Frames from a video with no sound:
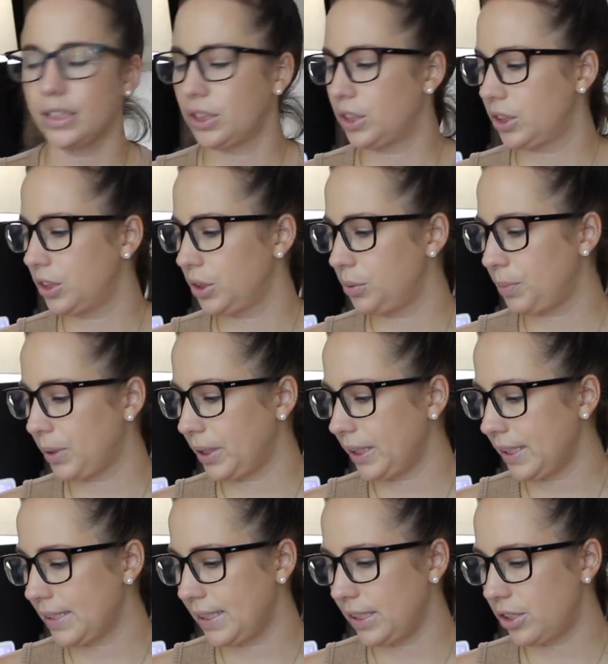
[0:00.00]
It's super
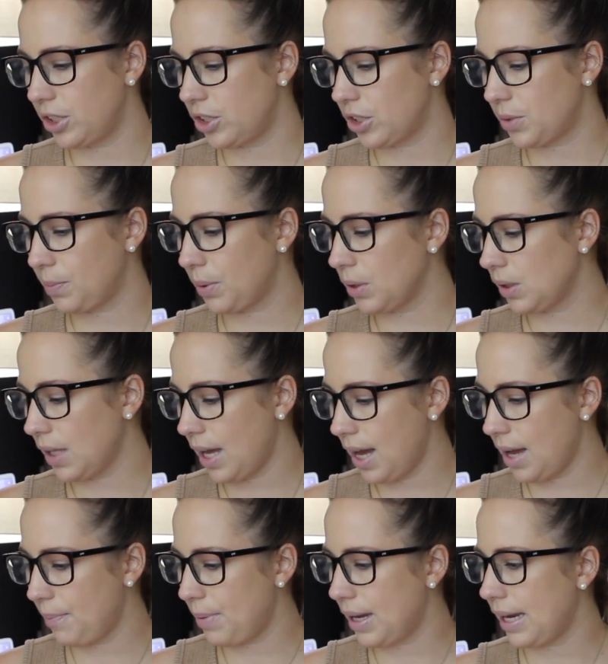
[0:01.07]
easy to just pull
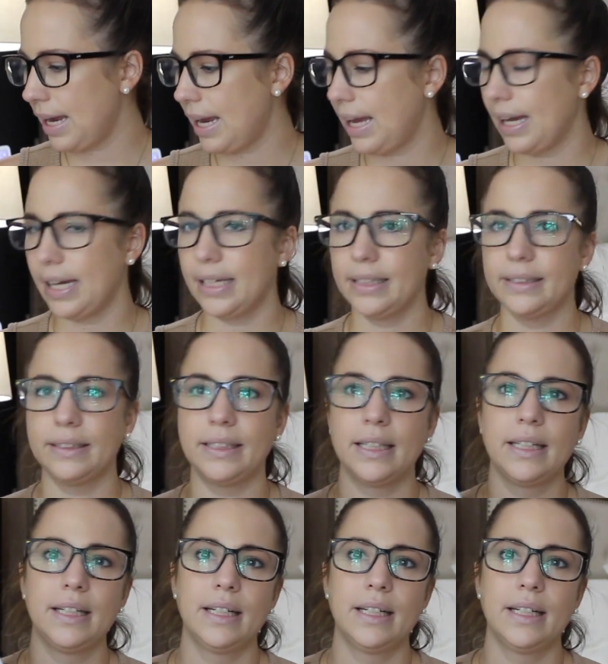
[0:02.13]
up. And